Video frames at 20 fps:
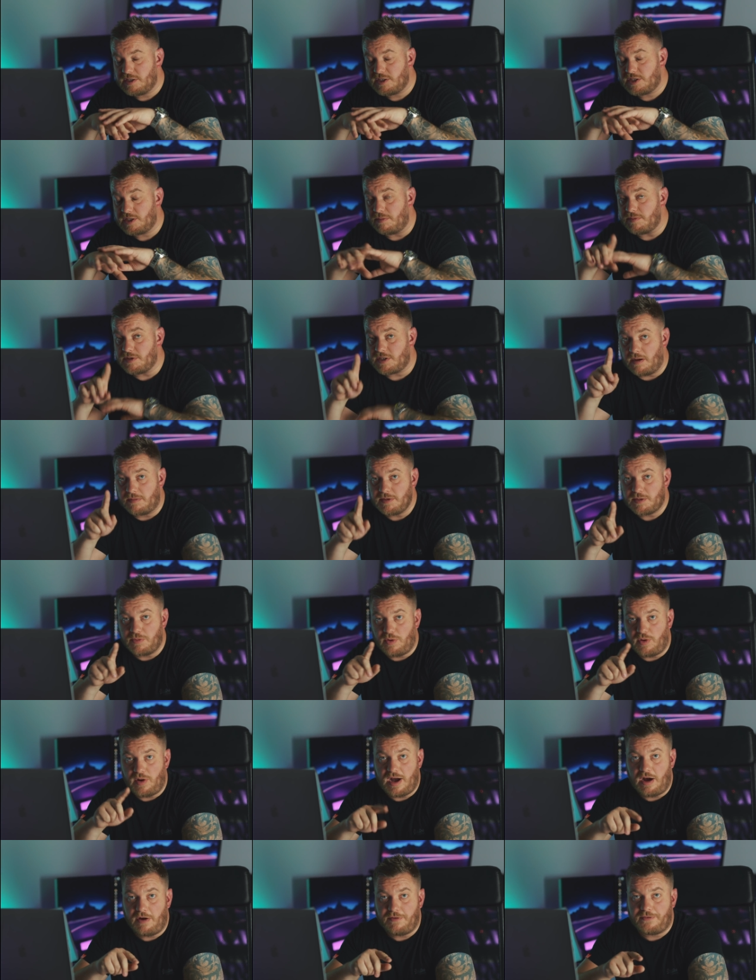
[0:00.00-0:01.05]
sometimes
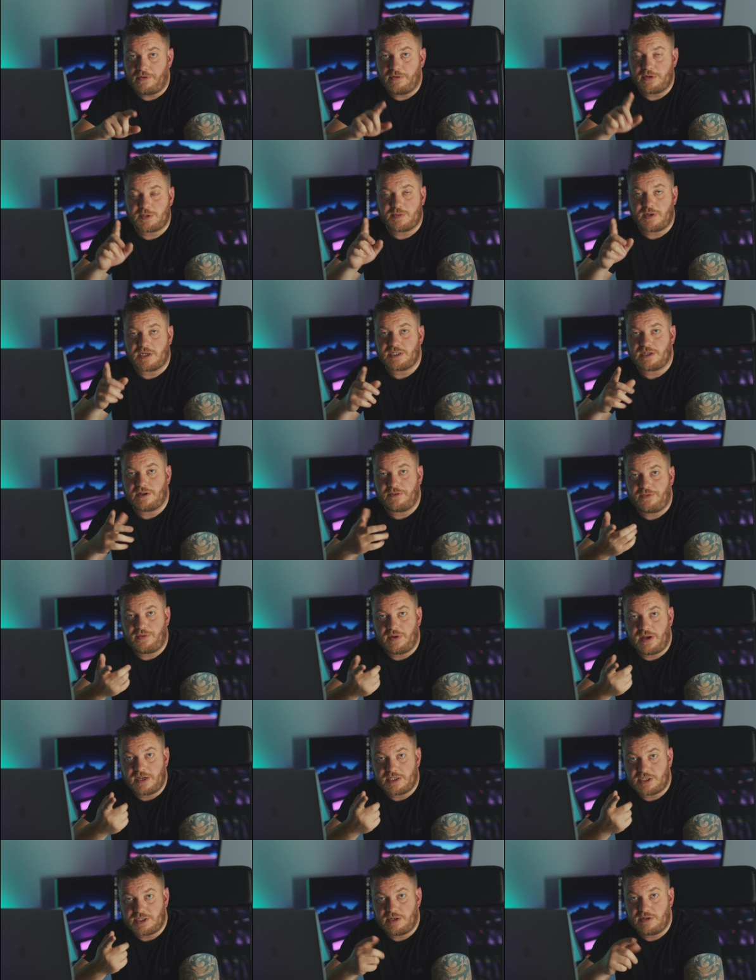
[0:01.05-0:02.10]
more helpful, especially if
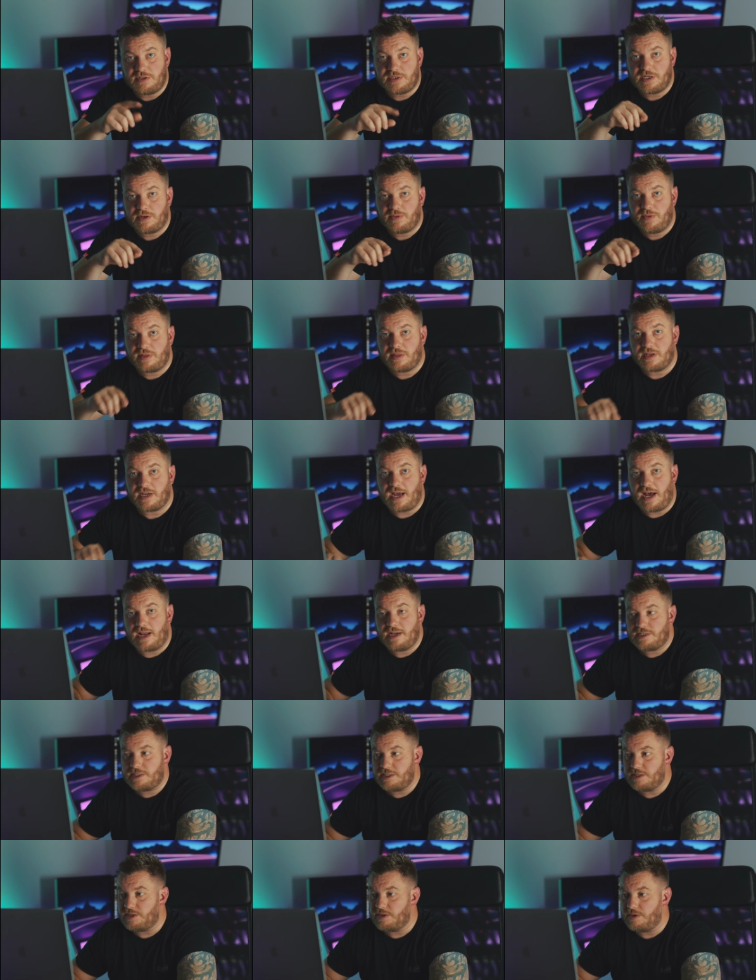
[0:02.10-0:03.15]
we're shooting with the
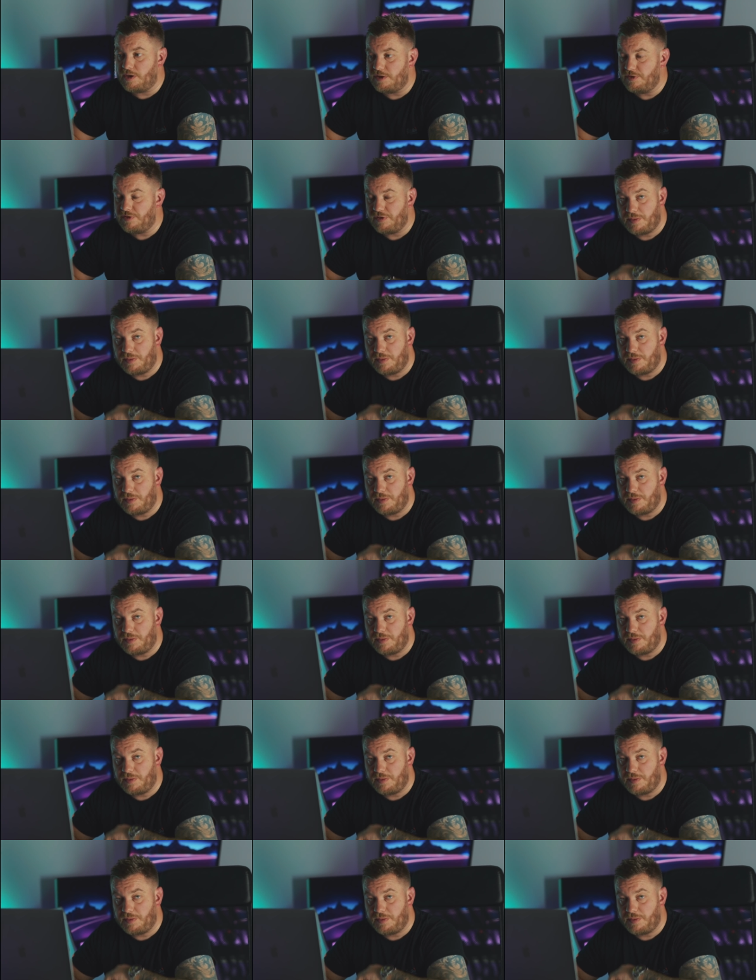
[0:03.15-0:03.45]
Canon C200